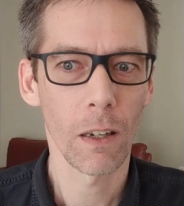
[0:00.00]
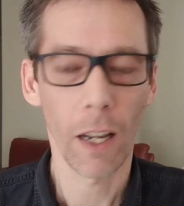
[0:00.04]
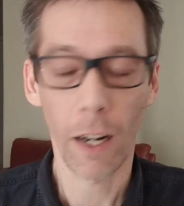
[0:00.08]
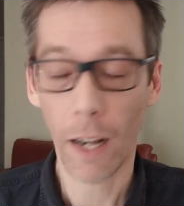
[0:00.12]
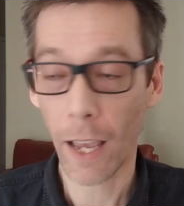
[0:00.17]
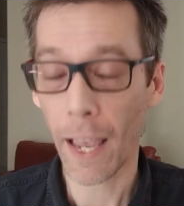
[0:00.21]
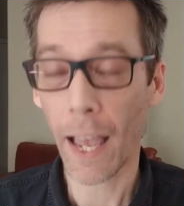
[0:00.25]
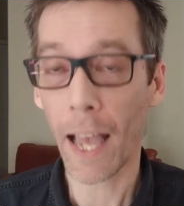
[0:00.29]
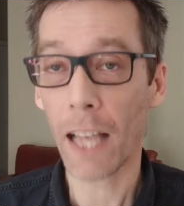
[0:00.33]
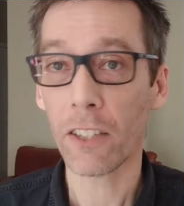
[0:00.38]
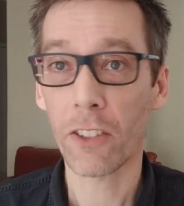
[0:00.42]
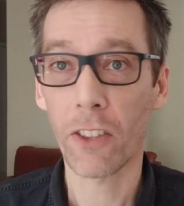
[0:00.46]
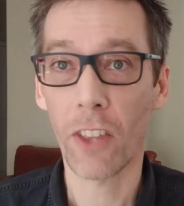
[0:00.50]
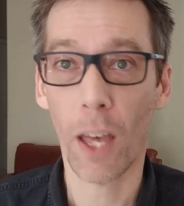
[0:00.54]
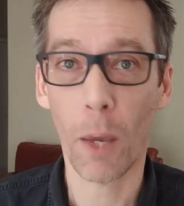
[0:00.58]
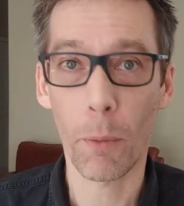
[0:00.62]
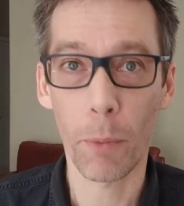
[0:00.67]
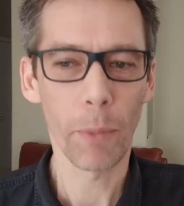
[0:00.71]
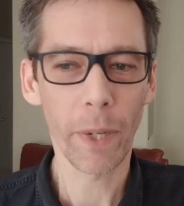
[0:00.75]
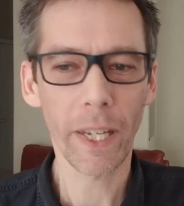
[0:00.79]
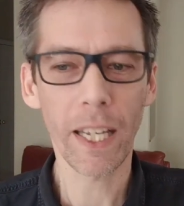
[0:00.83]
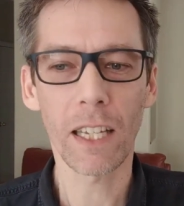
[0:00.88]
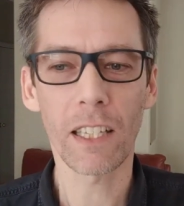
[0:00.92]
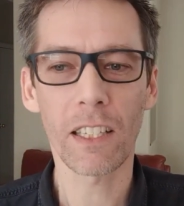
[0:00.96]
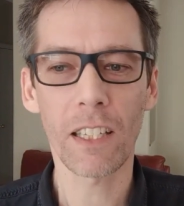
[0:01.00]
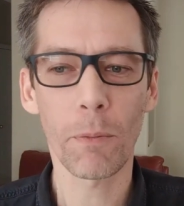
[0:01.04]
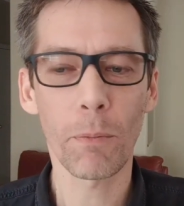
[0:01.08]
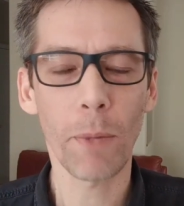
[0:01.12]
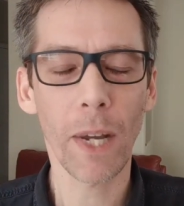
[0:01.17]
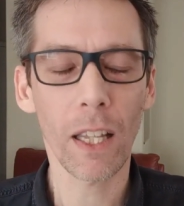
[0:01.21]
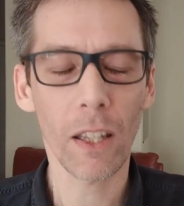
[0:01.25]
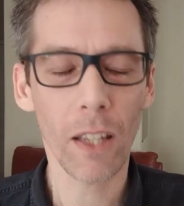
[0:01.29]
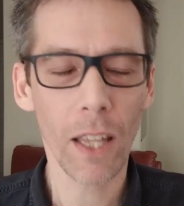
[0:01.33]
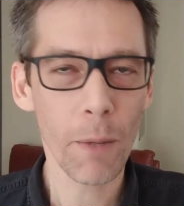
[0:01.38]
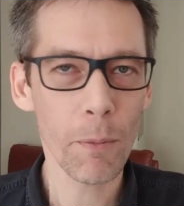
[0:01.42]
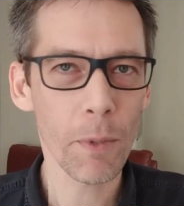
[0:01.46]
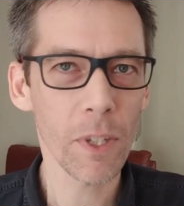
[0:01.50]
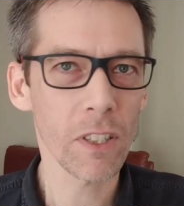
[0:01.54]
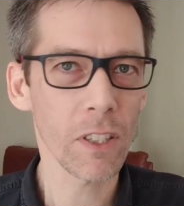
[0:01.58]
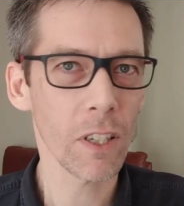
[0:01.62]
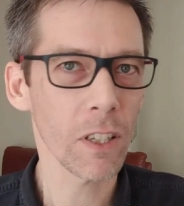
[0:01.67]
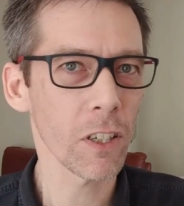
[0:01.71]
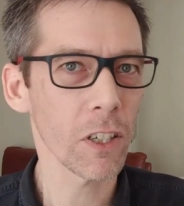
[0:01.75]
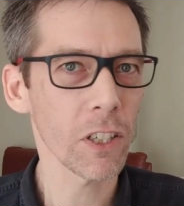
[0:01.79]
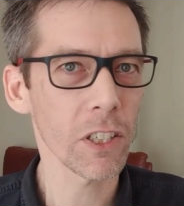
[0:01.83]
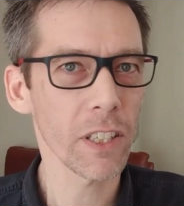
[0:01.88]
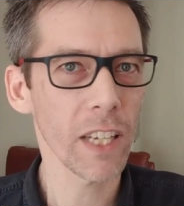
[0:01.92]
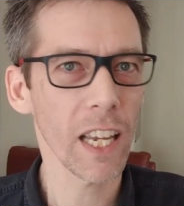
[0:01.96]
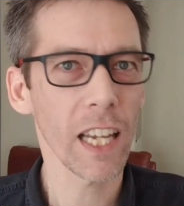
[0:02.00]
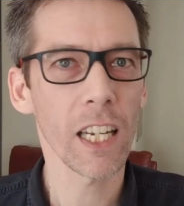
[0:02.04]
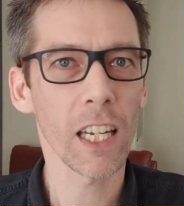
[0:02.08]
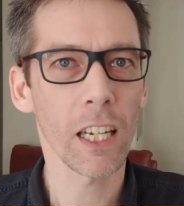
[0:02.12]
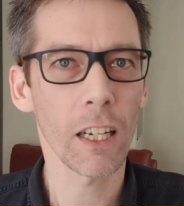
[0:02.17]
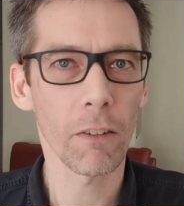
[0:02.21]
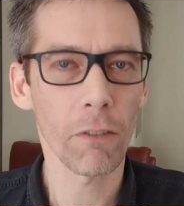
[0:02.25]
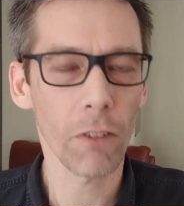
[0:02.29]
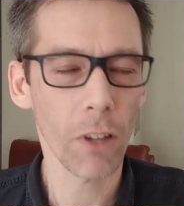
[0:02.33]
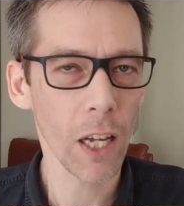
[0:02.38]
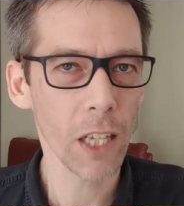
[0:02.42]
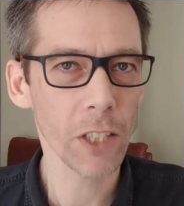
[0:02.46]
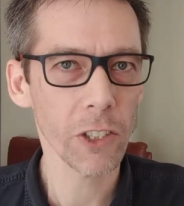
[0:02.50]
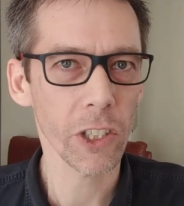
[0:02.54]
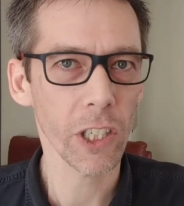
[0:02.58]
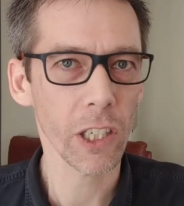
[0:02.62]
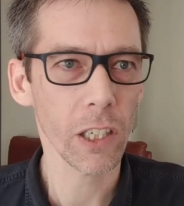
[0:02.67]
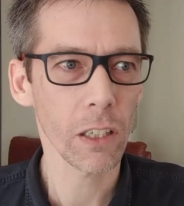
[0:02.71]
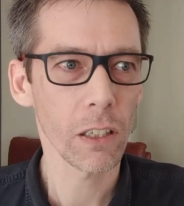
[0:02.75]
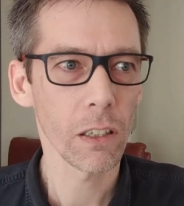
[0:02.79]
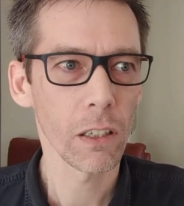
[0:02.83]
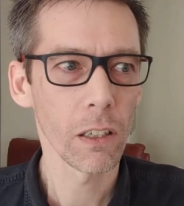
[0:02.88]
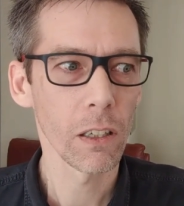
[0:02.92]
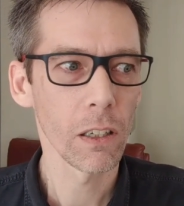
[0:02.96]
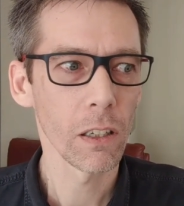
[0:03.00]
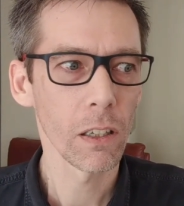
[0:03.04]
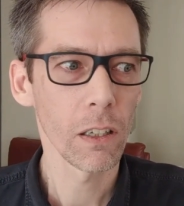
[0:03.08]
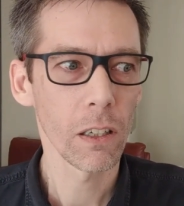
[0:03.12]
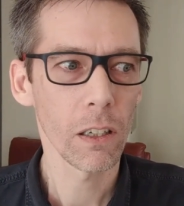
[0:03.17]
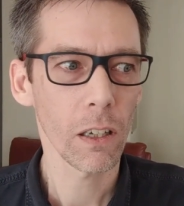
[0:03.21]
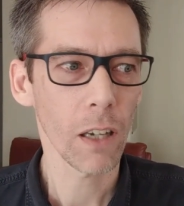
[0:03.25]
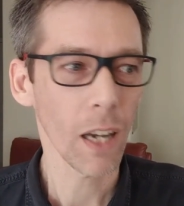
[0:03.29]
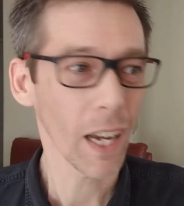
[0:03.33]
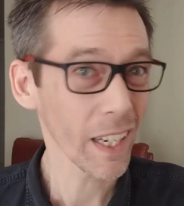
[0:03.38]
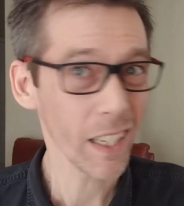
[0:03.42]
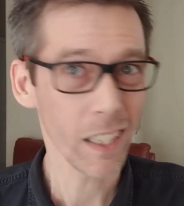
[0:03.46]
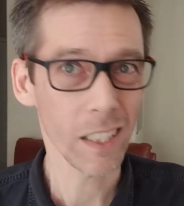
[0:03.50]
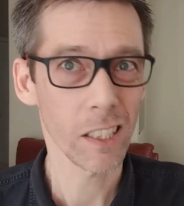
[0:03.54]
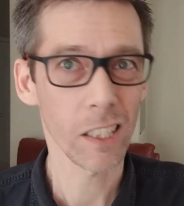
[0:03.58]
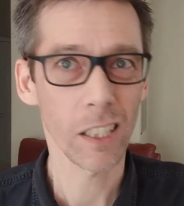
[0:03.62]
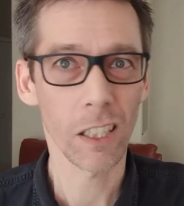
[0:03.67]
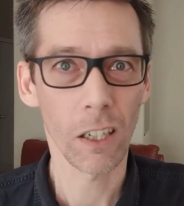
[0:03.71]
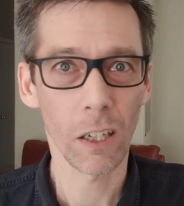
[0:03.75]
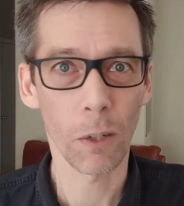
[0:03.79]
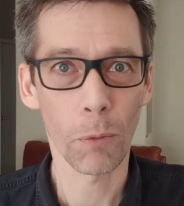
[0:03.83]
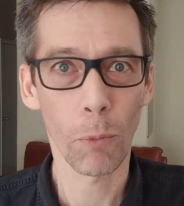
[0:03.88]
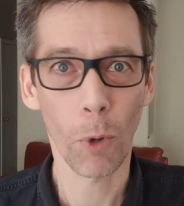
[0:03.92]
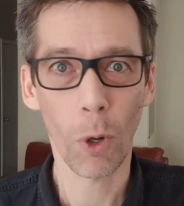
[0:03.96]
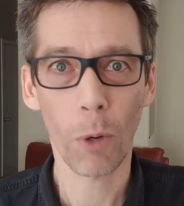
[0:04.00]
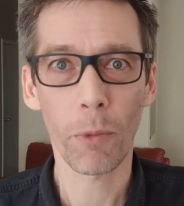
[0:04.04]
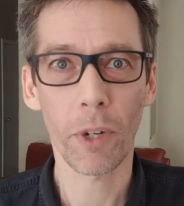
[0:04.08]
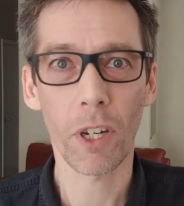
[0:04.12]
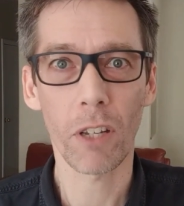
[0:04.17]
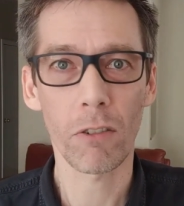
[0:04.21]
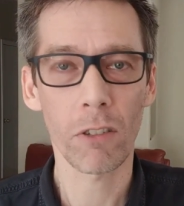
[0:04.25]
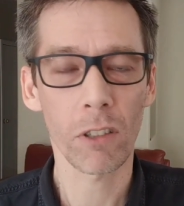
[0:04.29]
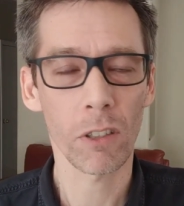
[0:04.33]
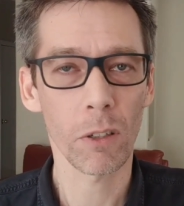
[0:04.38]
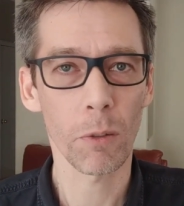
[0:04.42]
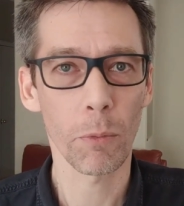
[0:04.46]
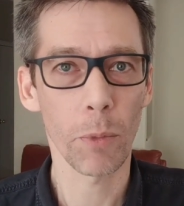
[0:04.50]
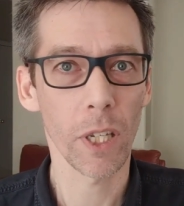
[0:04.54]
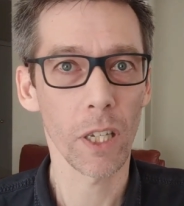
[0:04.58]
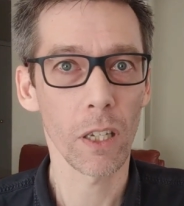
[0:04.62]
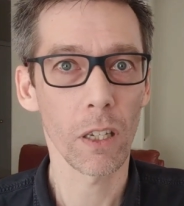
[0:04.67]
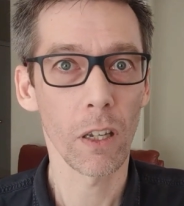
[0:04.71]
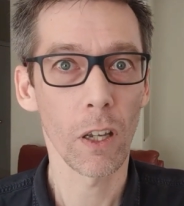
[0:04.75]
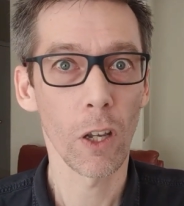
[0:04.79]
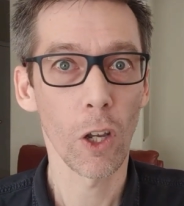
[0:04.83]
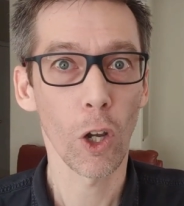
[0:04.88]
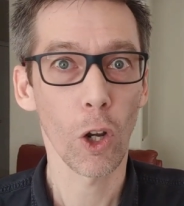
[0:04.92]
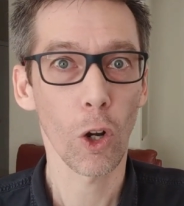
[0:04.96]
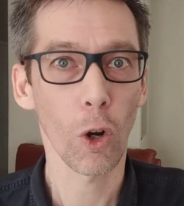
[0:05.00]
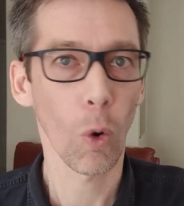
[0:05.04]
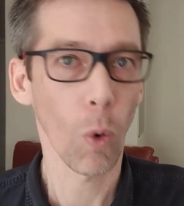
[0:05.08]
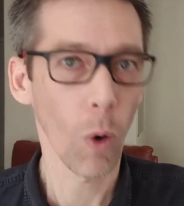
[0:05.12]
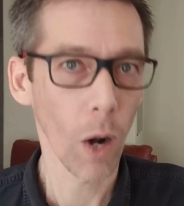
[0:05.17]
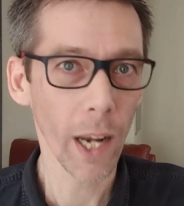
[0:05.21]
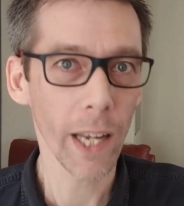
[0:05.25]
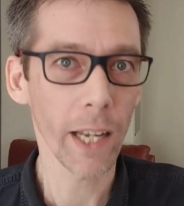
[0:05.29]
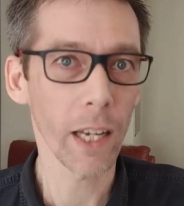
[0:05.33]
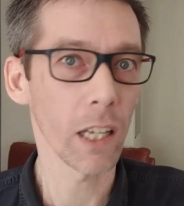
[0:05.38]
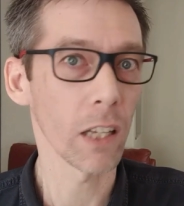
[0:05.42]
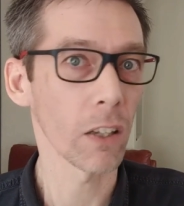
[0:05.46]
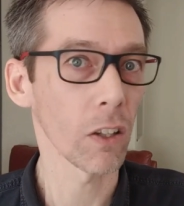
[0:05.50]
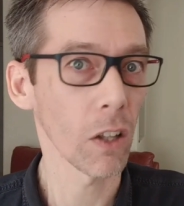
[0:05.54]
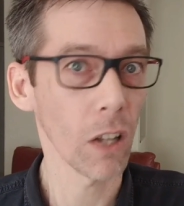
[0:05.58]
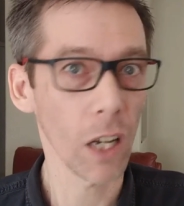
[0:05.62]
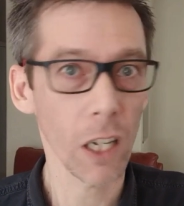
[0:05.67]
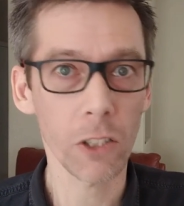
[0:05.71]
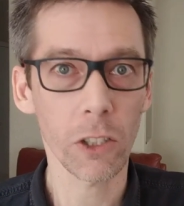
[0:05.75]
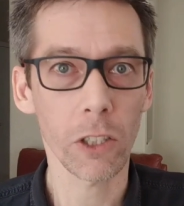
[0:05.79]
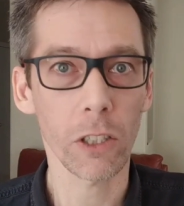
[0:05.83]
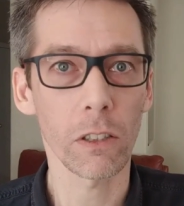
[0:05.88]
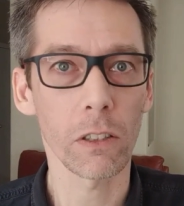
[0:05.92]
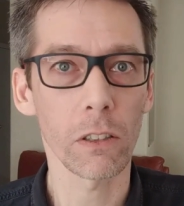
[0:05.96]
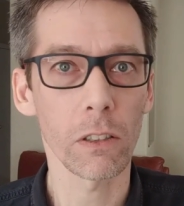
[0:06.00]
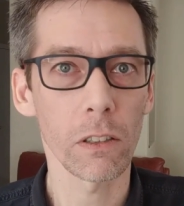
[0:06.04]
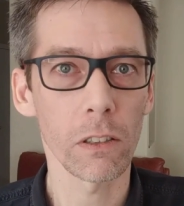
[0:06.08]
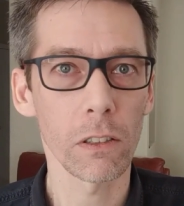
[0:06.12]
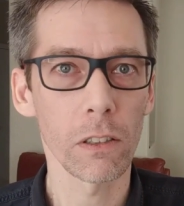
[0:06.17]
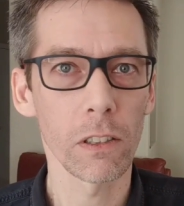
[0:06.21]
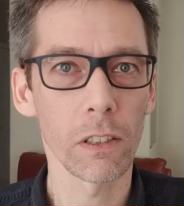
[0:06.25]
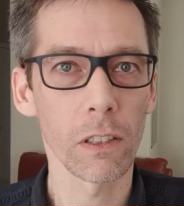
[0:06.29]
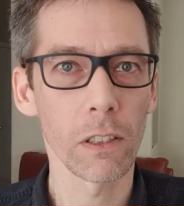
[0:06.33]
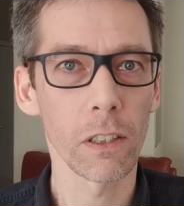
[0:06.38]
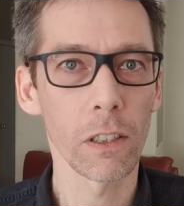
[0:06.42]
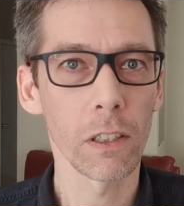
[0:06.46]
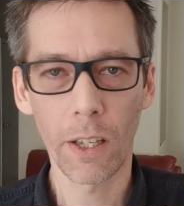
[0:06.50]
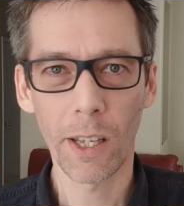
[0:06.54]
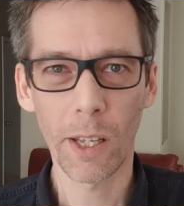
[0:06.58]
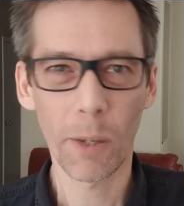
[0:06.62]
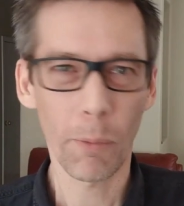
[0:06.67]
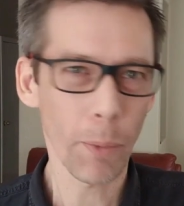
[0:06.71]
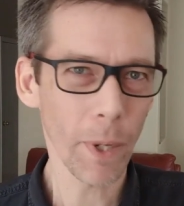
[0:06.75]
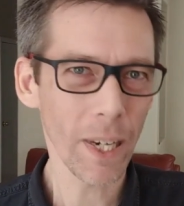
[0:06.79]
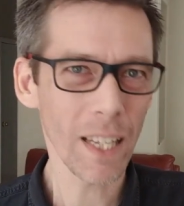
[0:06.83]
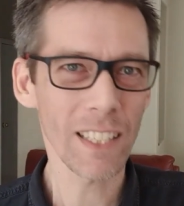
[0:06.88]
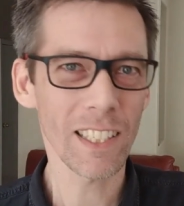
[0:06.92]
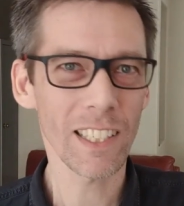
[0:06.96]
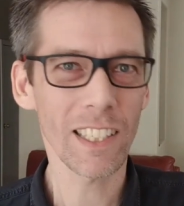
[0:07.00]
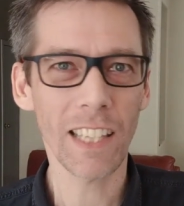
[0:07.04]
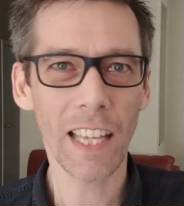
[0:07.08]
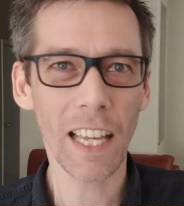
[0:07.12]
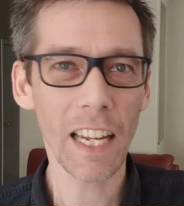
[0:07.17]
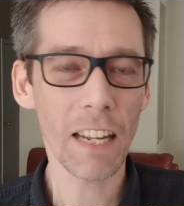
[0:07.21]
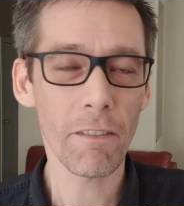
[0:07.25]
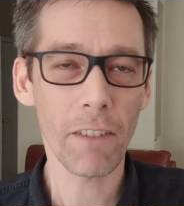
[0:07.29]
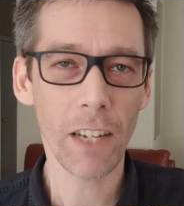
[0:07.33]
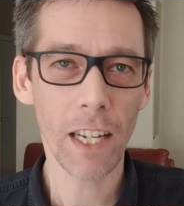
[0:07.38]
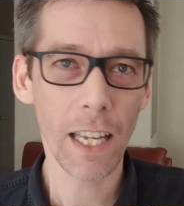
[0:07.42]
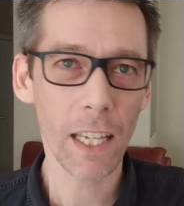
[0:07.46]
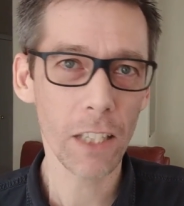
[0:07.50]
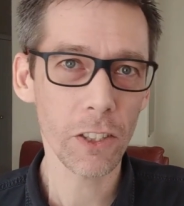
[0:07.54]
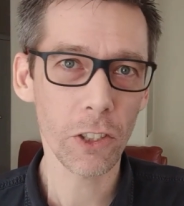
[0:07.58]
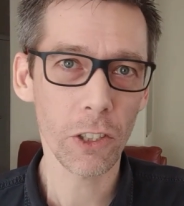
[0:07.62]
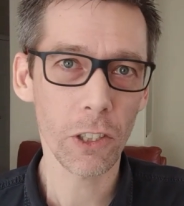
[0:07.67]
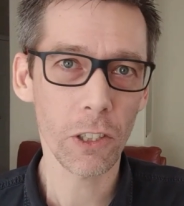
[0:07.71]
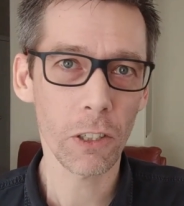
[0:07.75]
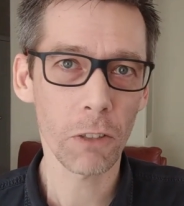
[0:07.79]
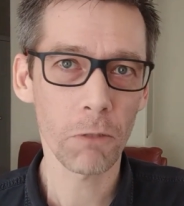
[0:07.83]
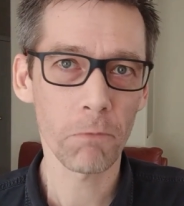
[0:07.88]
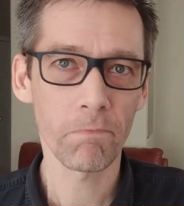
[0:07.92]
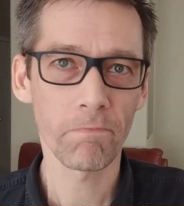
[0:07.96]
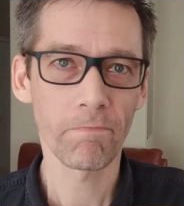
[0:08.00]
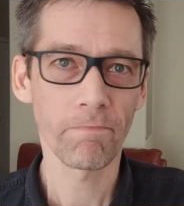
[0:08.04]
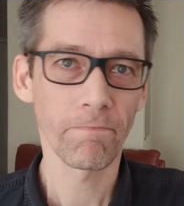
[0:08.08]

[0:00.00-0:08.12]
And I asked that because in my layman's understanding of logic, I consider Mormonism to be quite illogical. But instead of an answer,